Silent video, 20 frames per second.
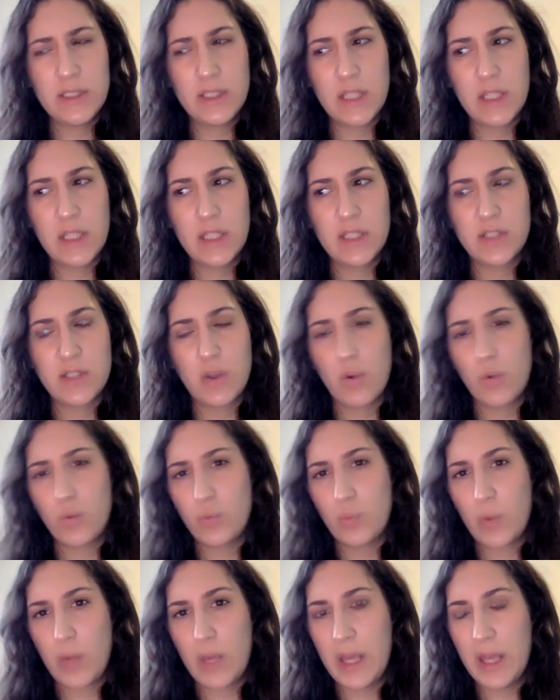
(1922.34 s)
in its own
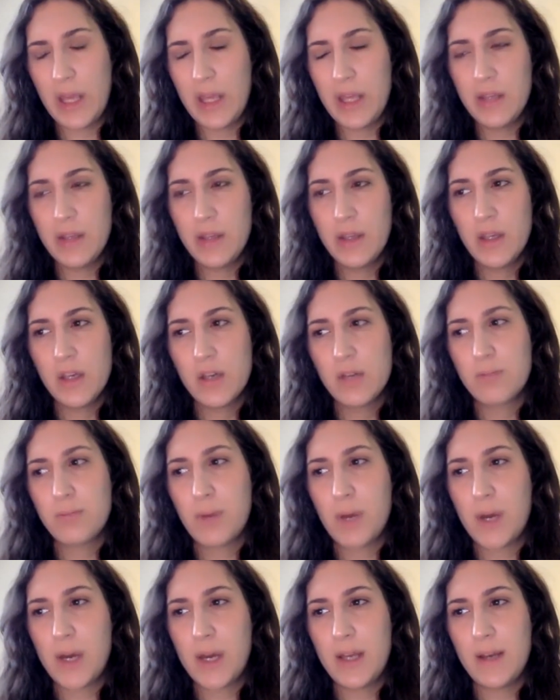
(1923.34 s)
way.
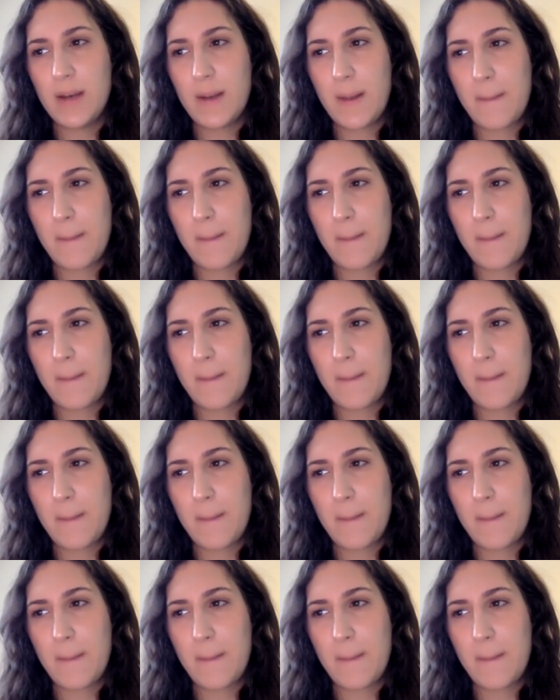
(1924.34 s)
But